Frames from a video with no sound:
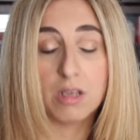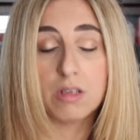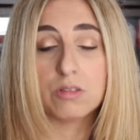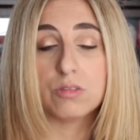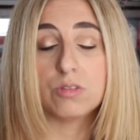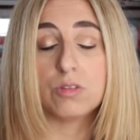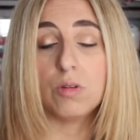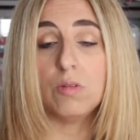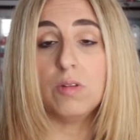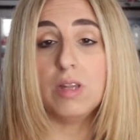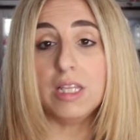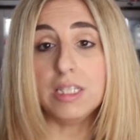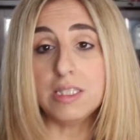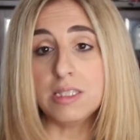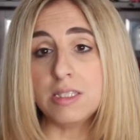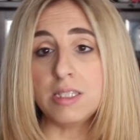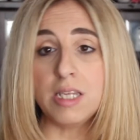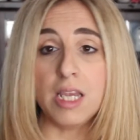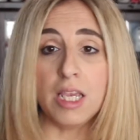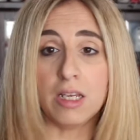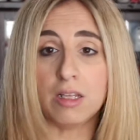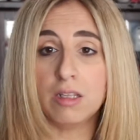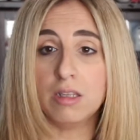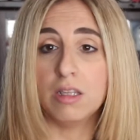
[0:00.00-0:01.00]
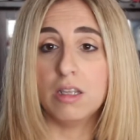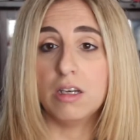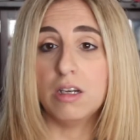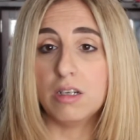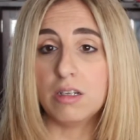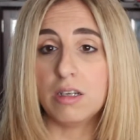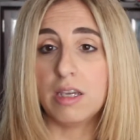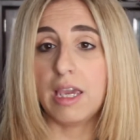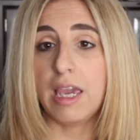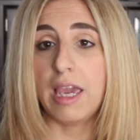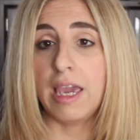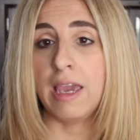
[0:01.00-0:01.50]
So let's take a
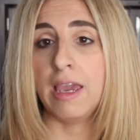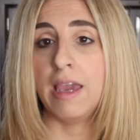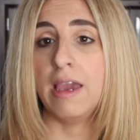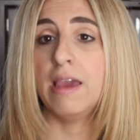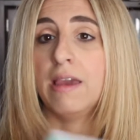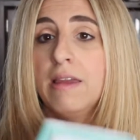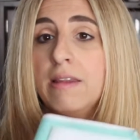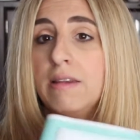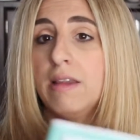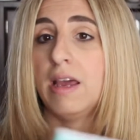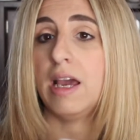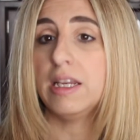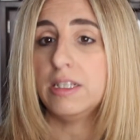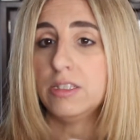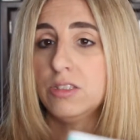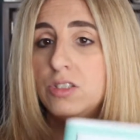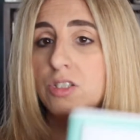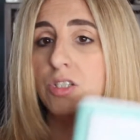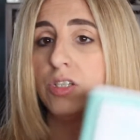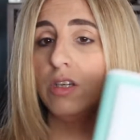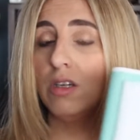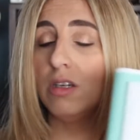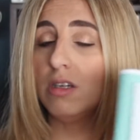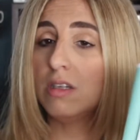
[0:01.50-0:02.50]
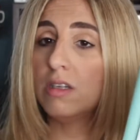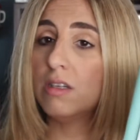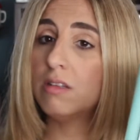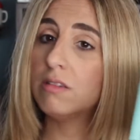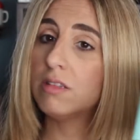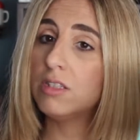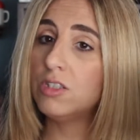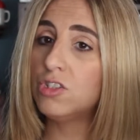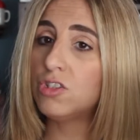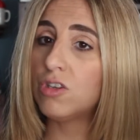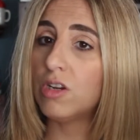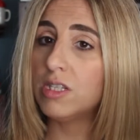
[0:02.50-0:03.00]
look and I took
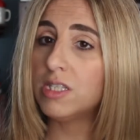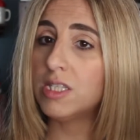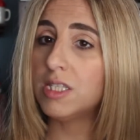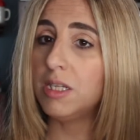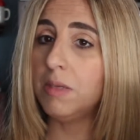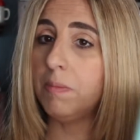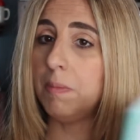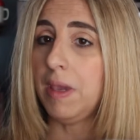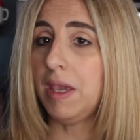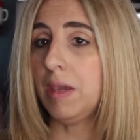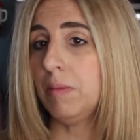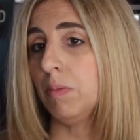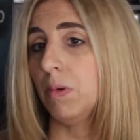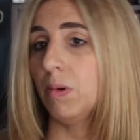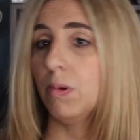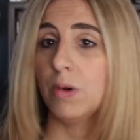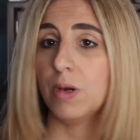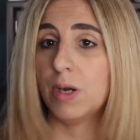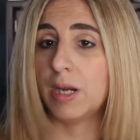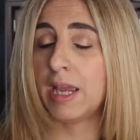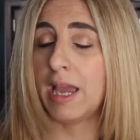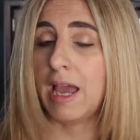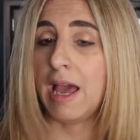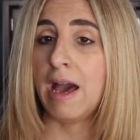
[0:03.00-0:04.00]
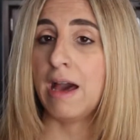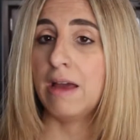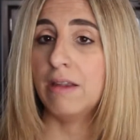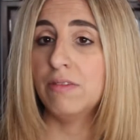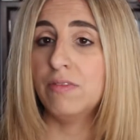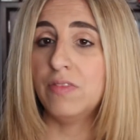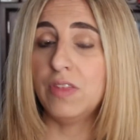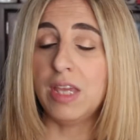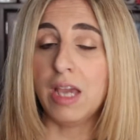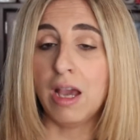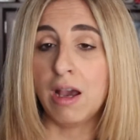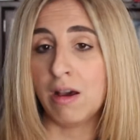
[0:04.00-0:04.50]
the trusty paperwork out
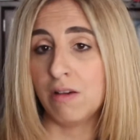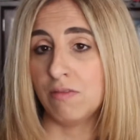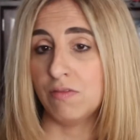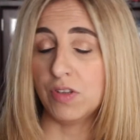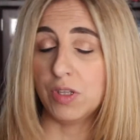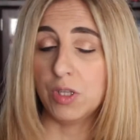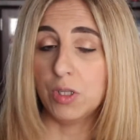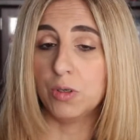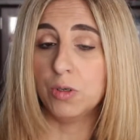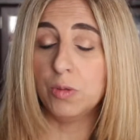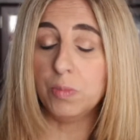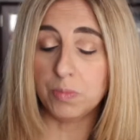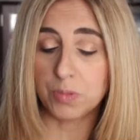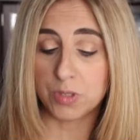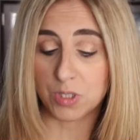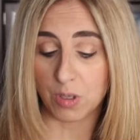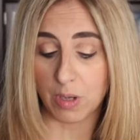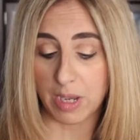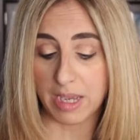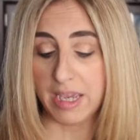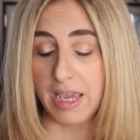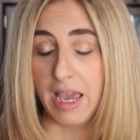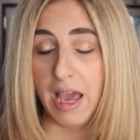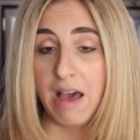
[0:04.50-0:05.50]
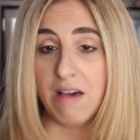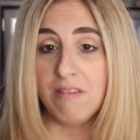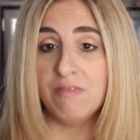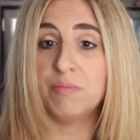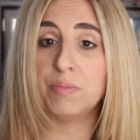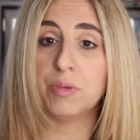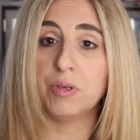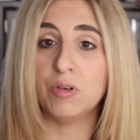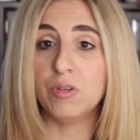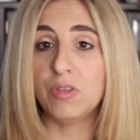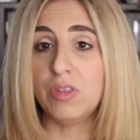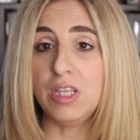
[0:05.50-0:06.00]
of the envelope. So I have
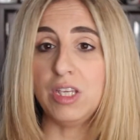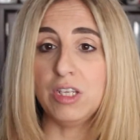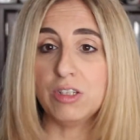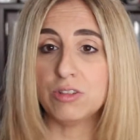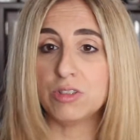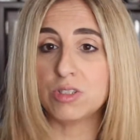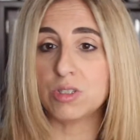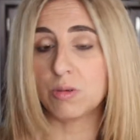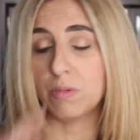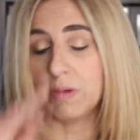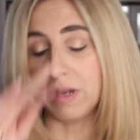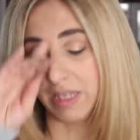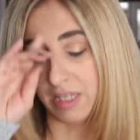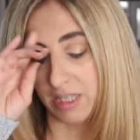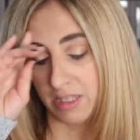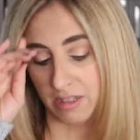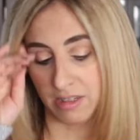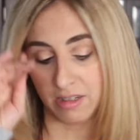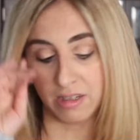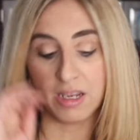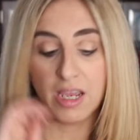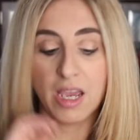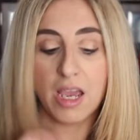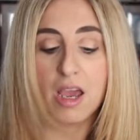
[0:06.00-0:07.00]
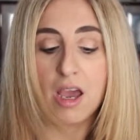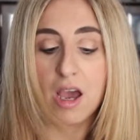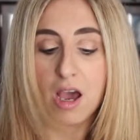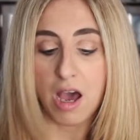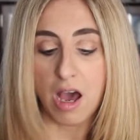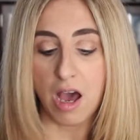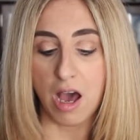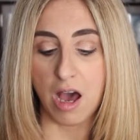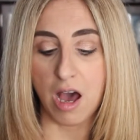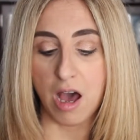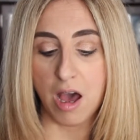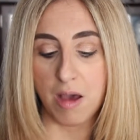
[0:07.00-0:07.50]
both here so I can
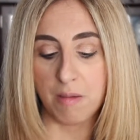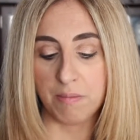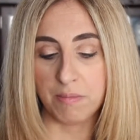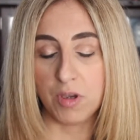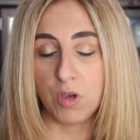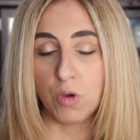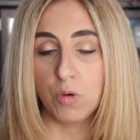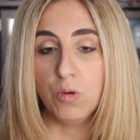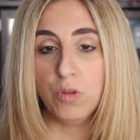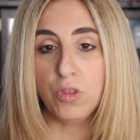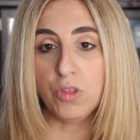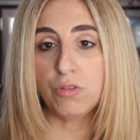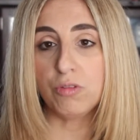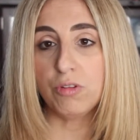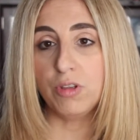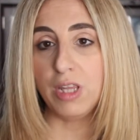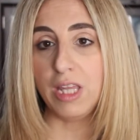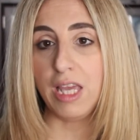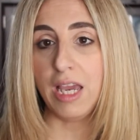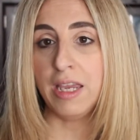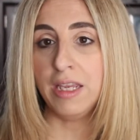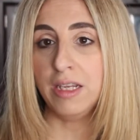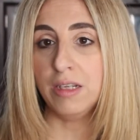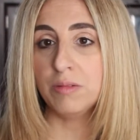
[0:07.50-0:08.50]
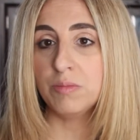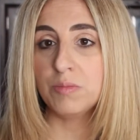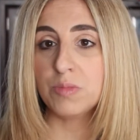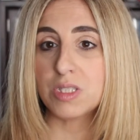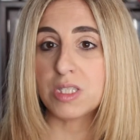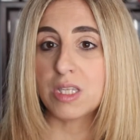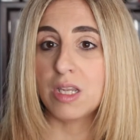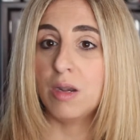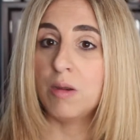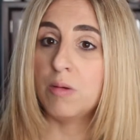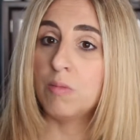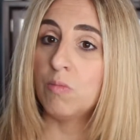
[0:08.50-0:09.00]
um, go through the
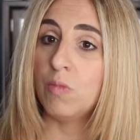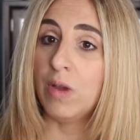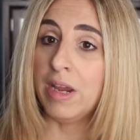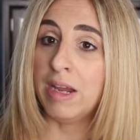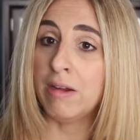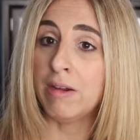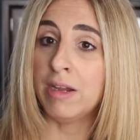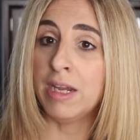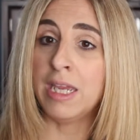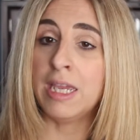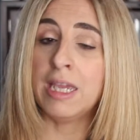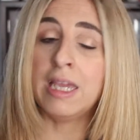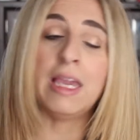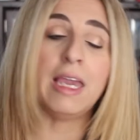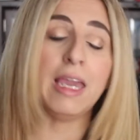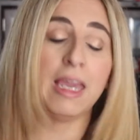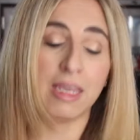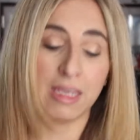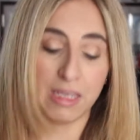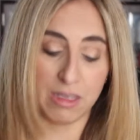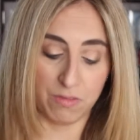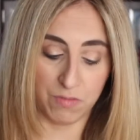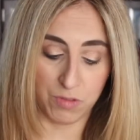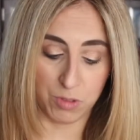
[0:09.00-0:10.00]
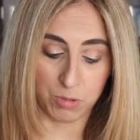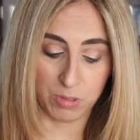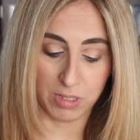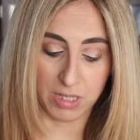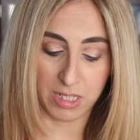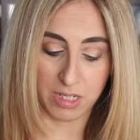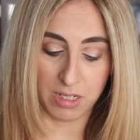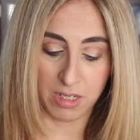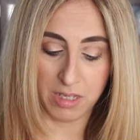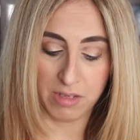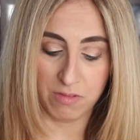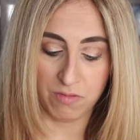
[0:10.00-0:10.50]
items that I'm wearing and give you a
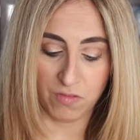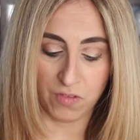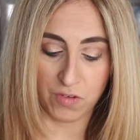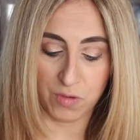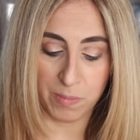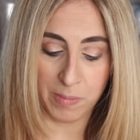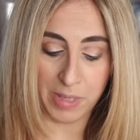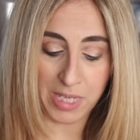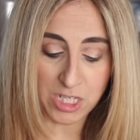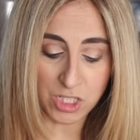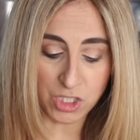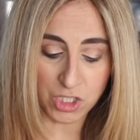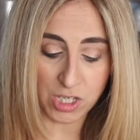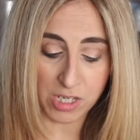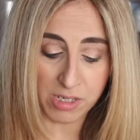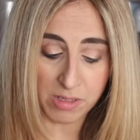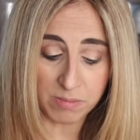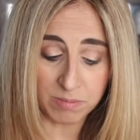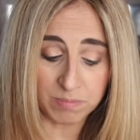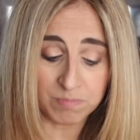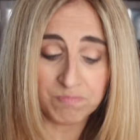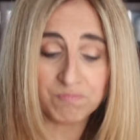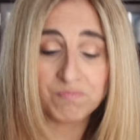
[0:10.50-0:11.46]
little information.